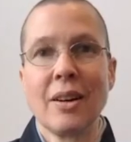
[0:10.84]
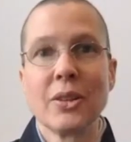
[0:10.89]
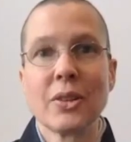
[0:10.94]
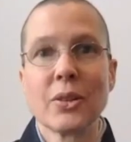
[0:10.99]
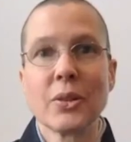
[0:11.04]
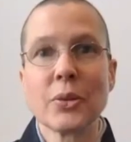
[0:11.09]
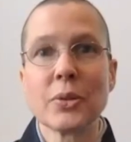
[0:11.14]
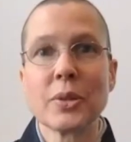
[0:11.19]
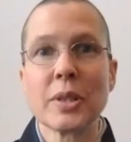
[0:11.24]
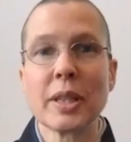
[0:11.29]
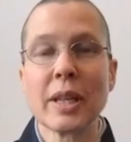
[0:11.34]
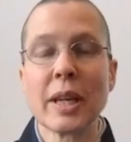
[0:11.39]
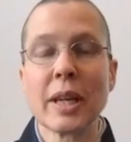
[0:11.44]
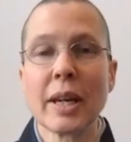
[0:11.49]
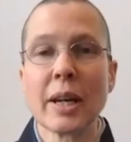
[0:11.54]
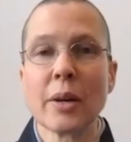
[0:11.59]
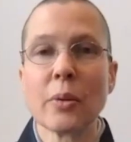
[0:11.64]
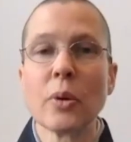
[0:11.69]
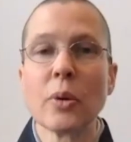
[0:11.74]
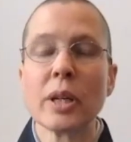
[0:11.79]
So today
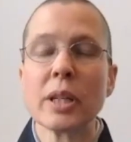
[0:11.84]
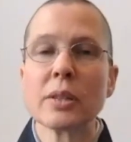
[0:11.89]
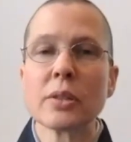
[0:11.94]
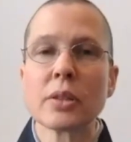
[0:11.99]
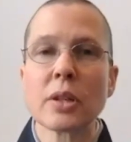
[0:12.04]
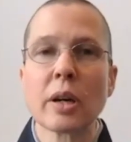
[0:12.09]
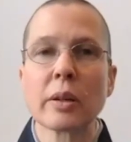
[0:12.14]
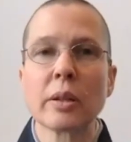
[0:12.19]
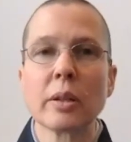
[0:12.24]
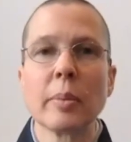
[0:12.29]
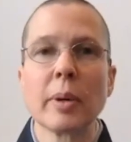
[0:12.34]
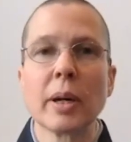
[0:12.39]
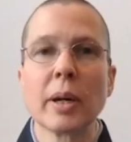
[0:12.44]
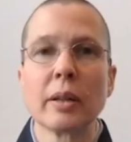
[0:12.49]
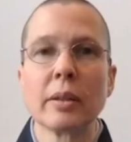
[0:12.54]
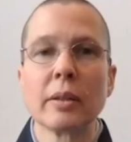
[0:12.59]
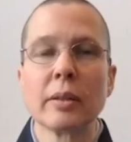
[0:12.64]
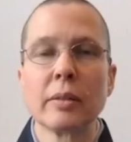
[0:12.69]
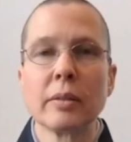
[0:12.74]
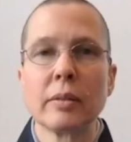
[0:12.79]
I want to talk
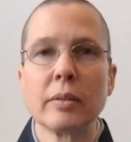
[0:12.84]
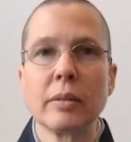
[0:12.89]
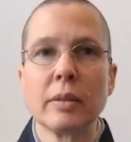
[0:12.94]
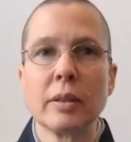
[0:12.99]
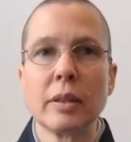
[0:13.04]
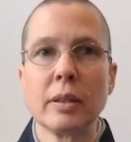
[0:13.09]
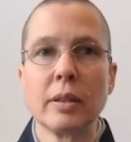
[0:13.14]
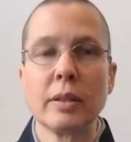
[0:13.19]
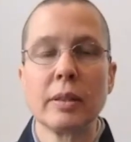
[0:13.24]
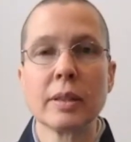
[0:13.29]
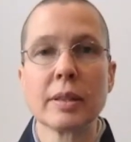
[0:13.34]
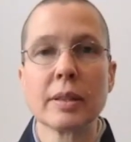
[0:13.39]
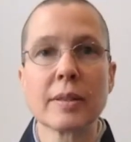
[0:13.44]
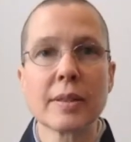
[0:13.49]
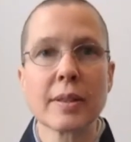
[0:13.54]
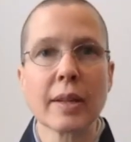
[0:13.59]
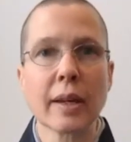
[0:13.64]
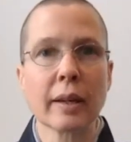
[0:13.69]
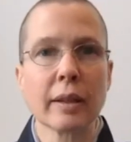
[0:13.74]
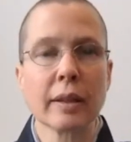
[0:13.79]
about the
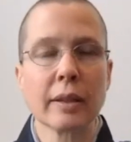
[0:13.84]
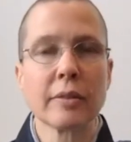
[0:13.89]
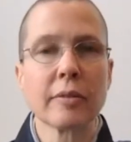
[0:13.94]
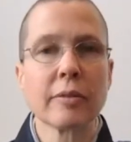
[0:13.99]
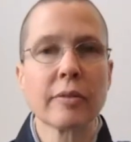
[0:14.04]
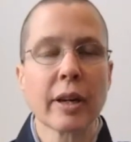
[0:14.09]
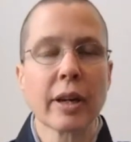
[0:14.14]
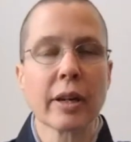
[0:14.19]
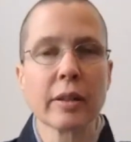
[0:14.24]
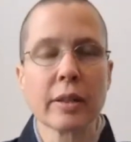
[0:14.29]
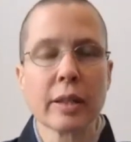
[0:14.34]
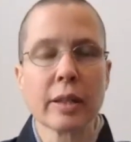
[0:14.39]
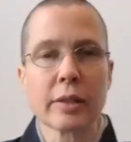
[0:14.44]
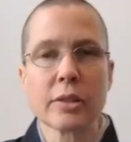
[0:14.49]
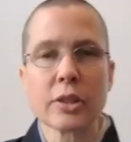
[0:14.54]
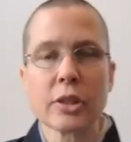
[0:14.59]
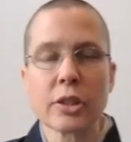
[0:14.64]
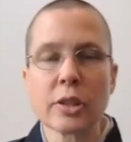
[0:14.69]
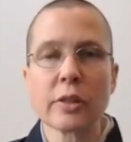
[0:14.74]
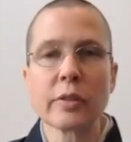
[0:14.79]
second
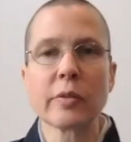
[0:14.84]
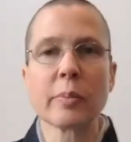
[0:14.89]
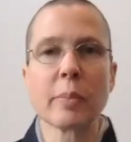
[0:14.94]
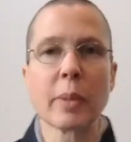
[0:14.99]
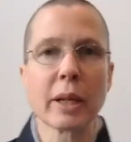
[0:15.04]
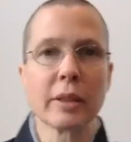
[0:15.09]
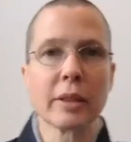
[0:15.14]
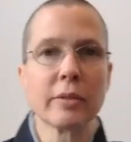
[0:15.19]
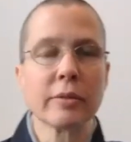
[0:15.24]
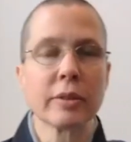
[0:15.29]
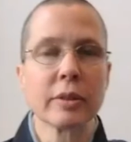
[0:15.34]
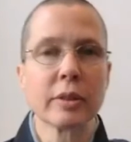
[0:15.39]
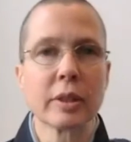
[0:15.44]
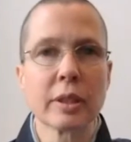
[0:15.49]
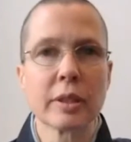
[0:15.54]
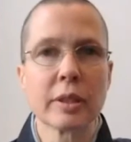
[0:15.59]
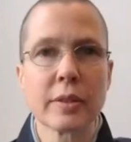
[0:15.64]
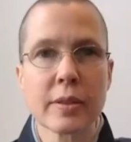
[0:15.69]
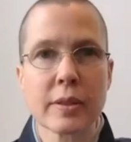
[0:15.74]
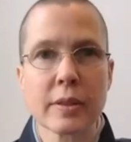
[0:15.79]
foundation of
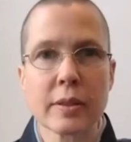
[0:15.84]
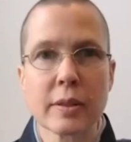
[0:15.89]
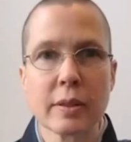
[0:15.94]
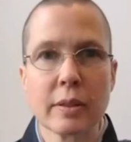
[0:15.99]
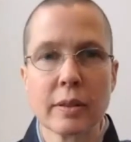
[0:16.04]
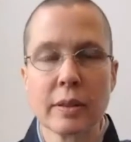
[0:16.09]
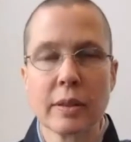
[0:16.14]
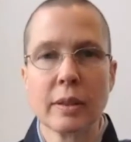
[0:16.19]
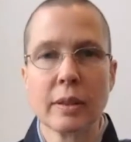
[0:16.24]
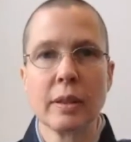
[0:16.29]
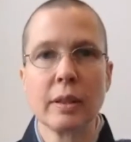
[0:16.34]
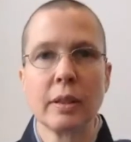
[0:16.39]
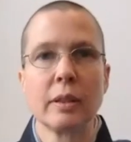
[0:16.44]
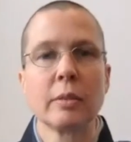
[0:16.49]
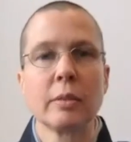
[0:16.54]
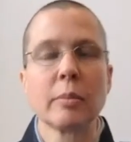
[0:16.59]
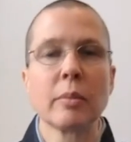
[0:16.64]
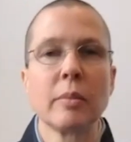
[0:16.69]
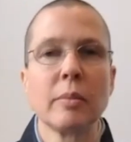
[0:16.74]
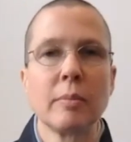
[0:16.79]
mindfulness,
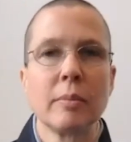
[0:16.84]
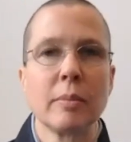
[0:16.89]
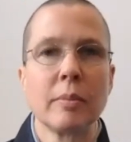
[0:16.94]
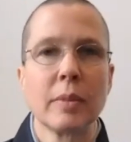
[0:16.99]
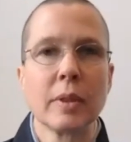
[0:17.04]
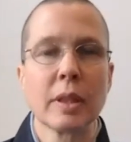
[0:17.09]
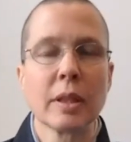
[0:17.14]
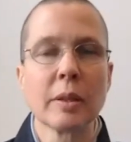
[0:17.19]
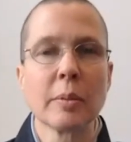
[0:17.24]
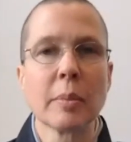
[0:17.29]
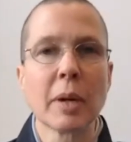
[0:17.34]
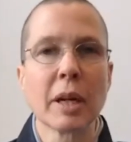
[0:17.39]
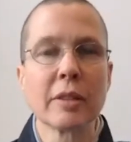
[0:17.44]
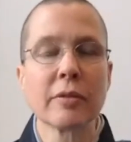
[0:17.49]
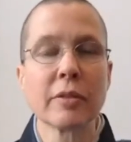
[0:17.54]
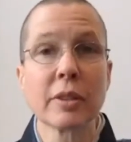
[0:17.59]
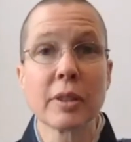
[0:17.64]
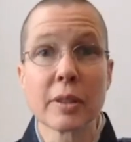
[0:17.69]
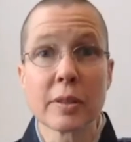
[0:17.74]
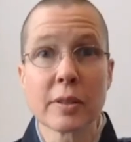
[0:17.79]
the
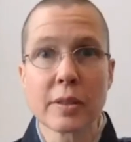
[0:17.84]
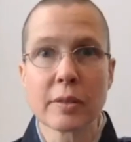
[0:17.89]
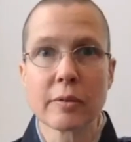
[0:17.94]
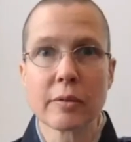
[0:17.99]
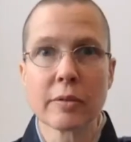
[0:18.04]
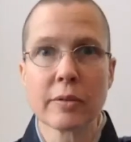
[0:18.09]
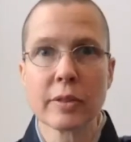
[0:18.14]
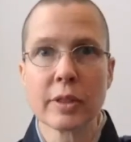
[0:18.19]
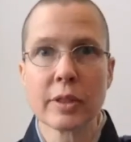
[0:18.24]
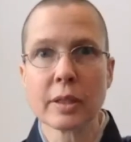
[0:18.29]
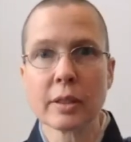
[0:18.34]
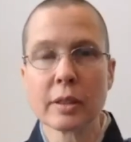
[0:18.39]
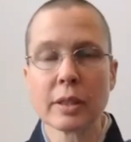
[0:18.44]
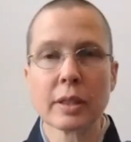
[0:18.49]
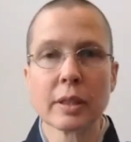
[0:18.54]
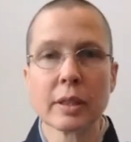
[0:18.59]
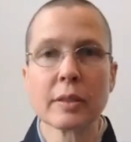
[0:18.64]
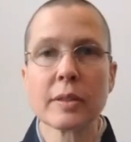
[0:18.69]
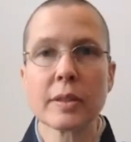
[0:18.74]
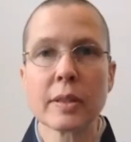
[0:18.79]
mindfulness of
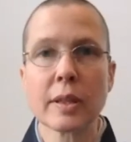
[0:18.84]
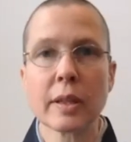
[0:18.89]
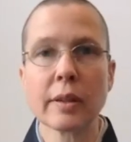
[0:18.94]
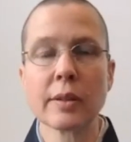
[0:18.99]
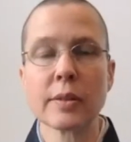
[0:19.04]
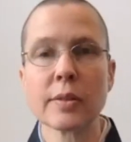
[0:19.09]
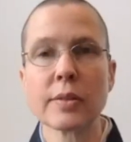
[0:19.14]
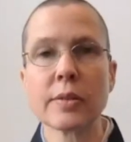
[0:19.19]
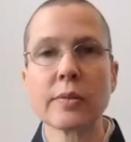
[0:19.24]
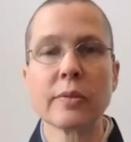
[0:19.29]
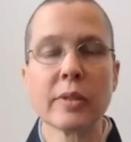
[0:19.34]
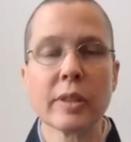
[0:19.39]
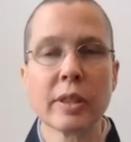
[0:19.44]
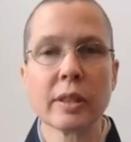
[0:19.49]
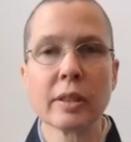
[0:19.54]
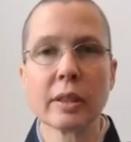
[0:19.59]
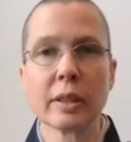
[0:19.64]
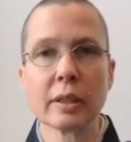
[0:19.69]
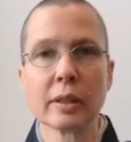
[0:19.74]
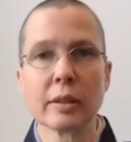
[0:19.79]
feelings as
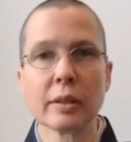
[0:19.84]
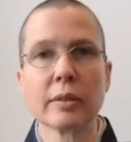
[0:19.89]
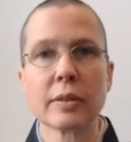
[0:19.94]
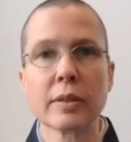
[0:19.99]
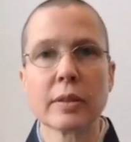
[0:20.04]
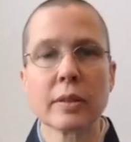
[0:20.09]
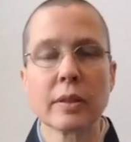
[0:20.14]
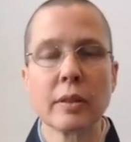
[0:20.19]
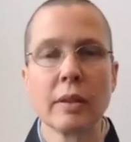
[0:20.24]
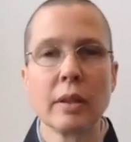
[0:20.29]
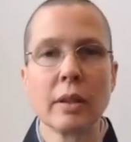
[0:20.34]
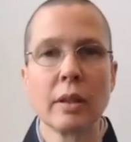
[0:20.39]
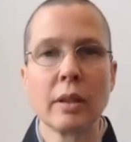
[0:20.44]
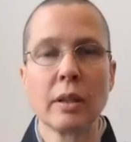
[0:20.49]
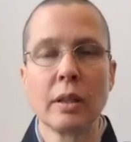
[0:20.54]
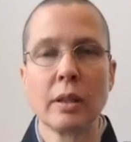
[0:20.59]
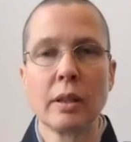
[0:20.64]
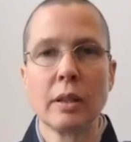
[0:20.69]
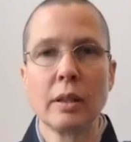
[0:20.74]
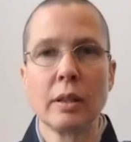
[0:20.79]
feelings.
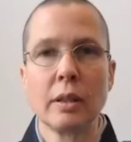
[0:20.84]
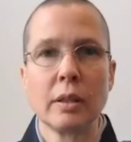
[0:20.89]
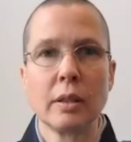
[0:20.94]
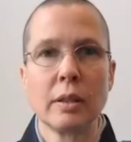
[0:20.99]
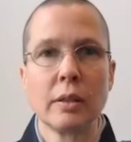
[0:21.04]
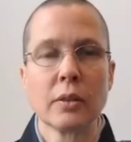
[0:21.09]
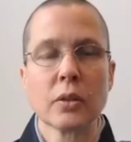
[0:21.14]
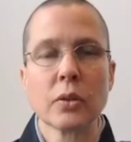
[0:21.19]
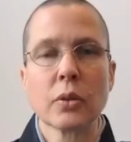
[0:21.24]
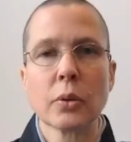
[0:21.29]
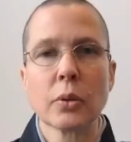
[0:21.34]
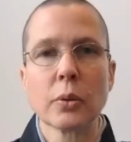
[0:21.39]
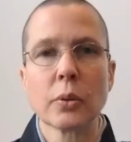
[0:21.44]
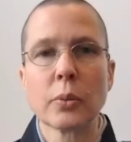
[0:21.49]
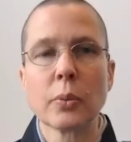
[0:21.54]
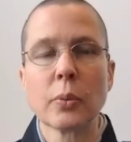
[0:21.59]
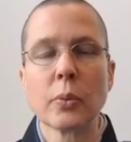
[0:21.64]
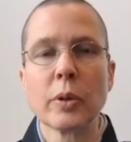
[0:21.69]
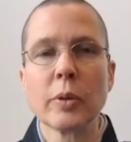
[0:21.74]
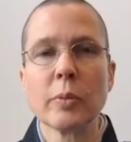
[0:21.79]

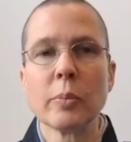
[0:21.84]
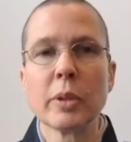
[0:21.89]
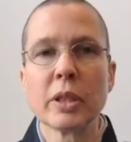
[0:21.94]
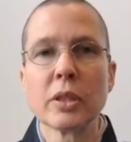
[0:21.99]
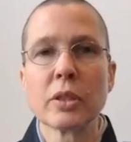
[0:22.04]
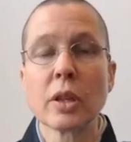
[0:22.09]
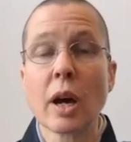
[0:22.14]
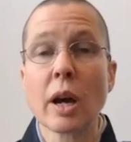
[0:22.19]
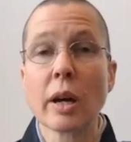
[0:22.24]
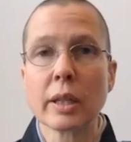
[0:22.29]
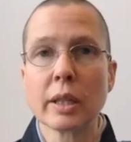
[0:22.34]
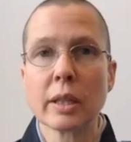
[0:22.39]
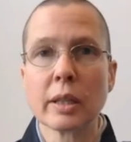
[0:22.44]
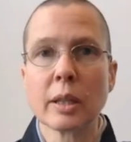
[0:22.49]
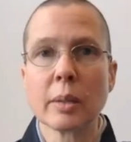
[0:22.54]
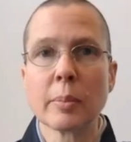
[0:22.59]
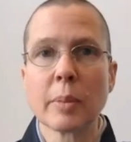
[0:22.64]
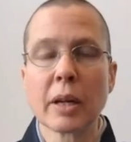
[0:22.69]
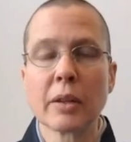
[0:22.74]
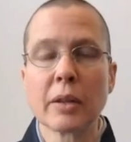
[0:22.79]
So we've been
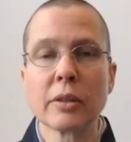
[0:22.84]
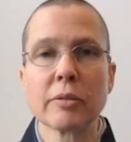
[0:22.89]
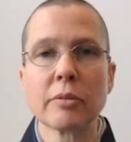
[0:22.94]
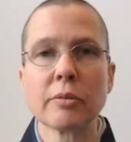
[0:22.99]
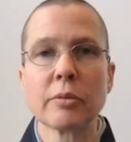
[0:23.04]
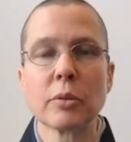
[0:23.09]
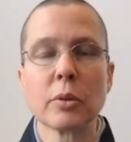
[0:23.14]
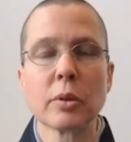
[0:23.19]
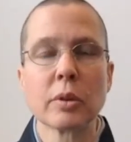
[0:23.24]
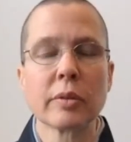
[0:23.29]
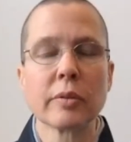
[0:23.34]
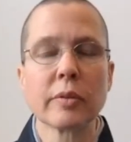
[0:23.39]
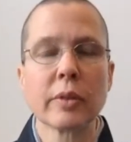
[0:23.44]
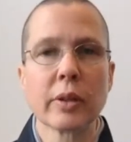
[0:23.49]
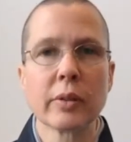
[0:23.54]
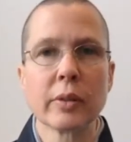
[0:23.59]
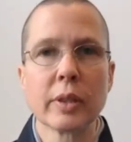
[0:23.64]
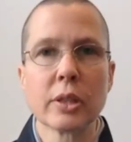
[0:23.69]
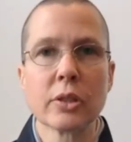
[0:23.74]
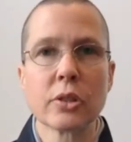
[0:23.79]
talking about the four
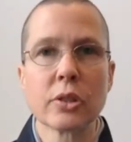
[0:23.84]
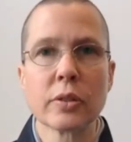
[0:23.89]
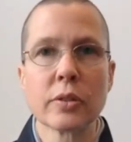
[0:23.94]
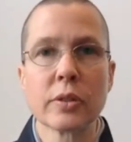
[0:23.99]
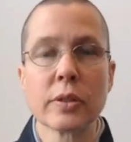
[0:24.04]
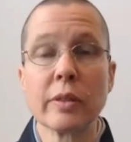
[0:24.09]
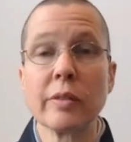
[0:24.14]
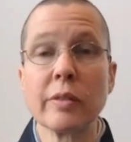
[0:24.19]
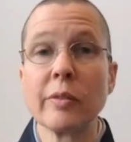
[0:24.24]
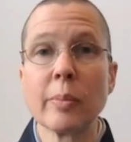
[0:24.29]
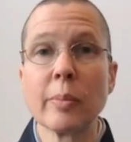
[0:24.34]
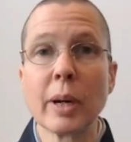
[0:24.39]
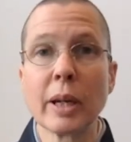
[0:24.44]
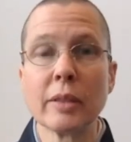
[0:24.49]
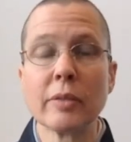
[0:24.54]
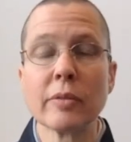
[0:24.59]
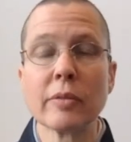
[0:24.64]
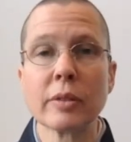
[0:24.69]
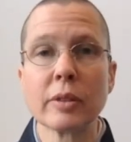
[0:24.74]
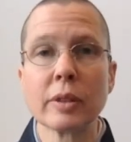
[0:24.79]
foundations of
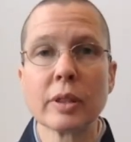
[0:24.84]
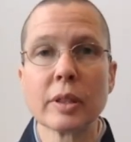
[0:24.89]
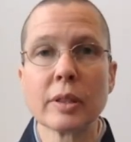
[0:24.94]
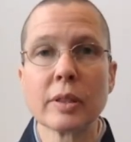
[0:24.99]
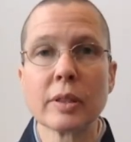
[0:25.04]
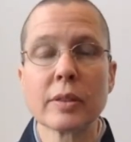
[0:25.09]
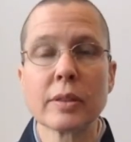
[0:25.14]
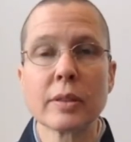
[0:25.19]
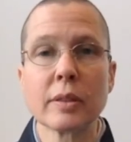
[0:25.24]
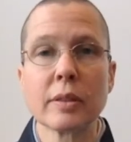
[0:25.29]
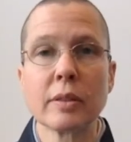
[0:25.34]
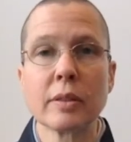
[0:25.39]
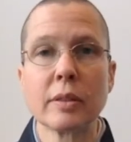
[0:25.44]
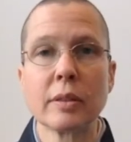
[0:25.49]
mindfulness.